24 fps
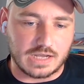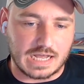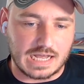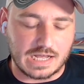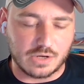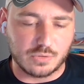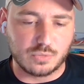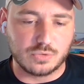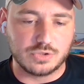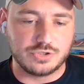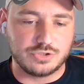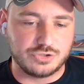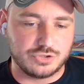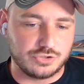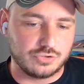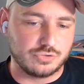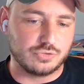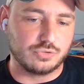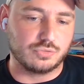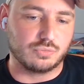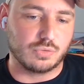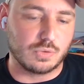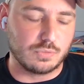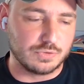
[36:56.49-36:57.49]
What
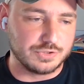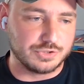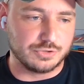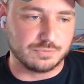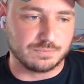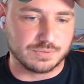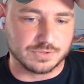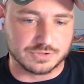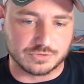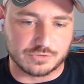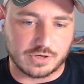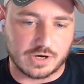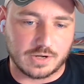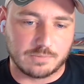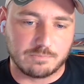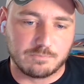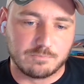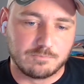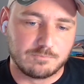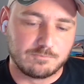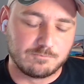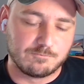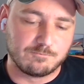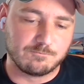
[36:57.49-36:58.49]
would you prescribe
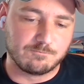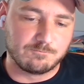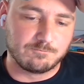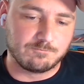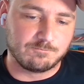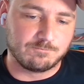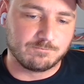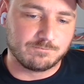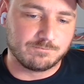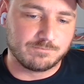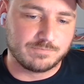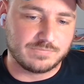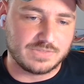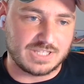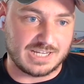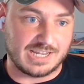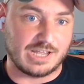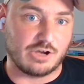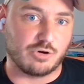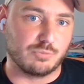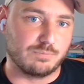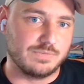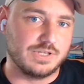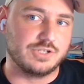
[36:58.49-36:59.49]
to
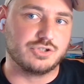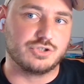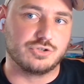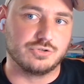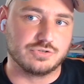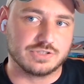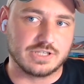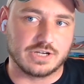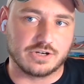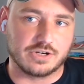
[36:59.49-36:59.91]
help me choose that